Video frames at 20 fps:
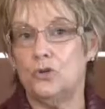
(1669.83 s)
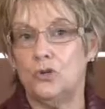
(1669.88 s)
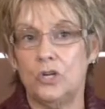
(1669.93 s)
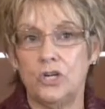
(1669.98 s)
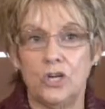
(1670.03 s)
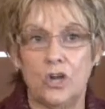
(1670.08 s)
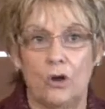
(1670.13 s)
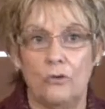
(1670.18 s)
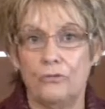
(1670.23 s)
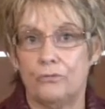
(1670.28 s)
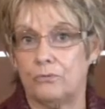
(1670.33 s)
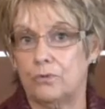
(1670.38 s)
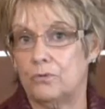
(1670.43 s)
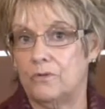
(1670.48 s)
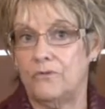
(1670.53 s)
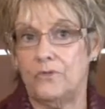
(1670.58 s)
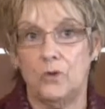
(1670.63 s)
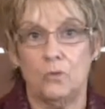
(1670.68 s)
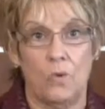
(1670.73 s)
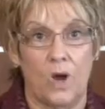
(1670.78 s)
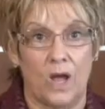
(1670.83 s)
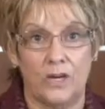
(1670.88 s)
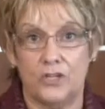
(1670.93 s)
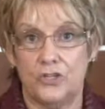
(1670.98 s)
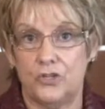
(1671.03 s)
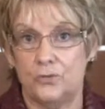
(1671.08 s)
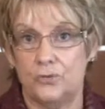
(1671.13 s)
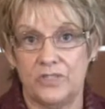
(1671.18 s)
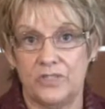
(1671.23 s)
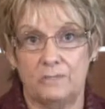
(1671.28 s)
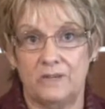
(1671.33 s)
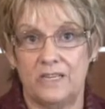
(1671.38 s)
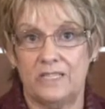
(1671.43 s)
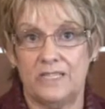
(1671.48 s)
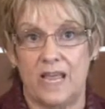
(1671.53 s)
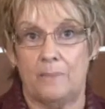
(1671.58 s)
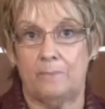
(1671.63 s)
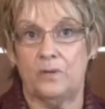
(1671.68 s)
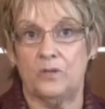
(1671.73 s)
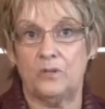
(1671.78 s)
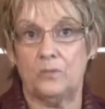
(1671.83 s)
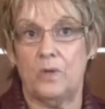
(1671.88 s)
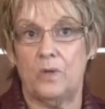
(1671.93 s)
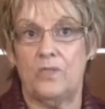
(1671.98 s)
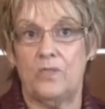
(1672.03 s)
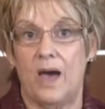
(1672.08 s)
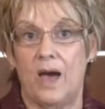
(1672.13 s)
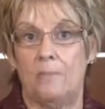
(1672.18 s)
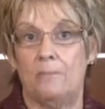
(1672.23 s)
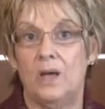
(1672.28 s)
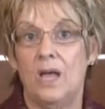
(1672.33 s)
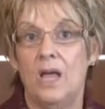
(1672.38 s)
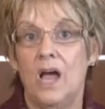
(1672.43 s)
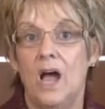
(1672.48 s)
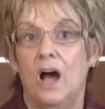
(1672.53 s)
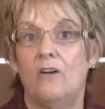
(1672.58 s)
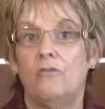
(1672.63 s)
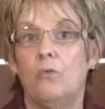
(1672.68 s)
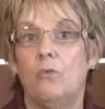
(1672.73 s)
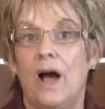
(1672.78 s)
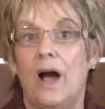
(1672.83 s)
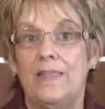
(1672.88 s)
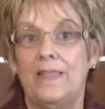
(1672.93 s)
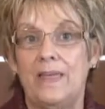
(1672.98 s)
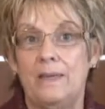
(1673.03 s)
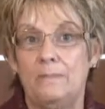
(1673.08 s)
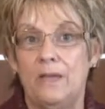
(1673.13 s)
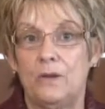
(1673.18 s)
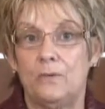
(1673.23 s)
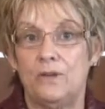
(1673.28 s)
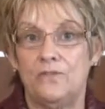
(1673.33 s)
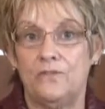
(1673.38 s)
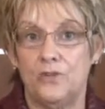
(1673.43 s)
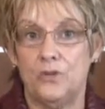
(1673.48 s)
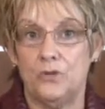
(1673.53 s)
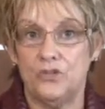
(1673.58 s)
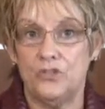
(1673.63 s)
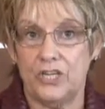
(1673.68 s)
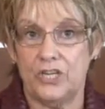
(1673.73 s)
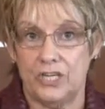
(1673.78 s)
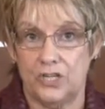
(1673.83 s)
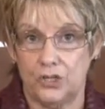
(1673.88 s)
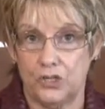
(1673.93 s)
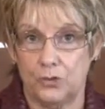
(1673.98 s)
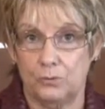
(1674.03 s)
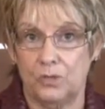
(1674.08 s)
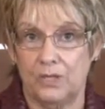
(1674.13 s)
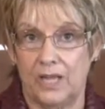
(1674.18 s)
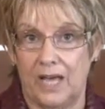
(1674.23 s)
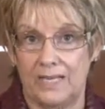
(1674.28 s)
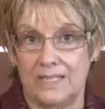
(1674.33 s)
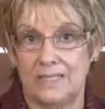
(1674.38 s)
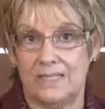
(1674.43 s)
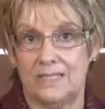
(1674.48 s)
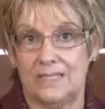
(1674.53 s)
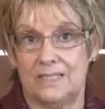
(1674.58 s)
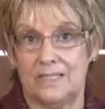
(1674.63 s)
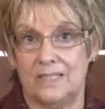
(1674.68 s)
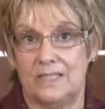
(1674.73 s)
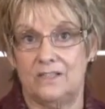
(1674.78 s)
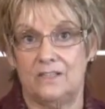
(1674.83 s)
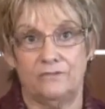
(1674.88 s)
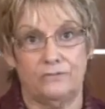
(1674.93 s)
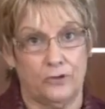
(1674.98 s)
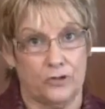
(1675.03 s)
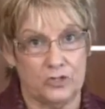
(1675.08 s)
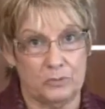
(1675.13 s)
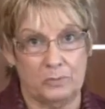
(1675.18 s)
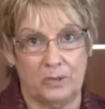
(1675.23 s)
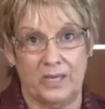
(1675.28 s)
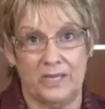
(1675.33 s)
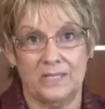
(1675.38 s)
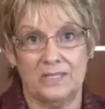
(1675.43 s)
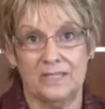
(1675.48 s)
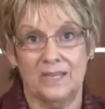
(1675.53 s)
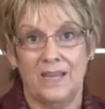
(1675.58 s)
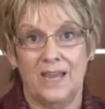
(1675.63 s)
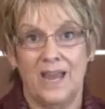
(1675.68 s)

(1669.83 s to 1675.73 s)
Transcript: could go through, if you wanted to, some examples with them of why they may refuse to issue a license in the first place,